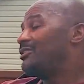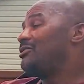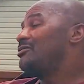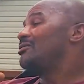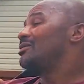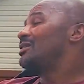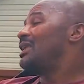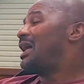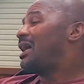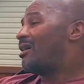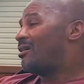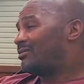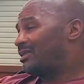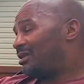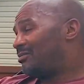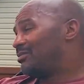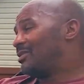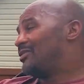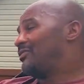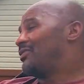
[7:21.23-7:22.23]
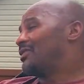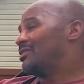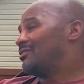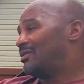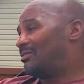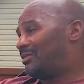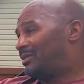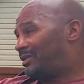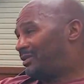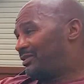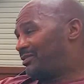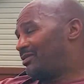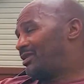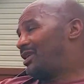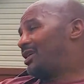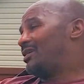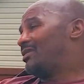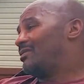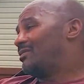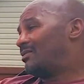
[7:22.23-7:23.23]
you allowed that motherfucking woman to do
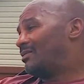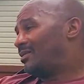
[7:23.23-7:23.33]
that.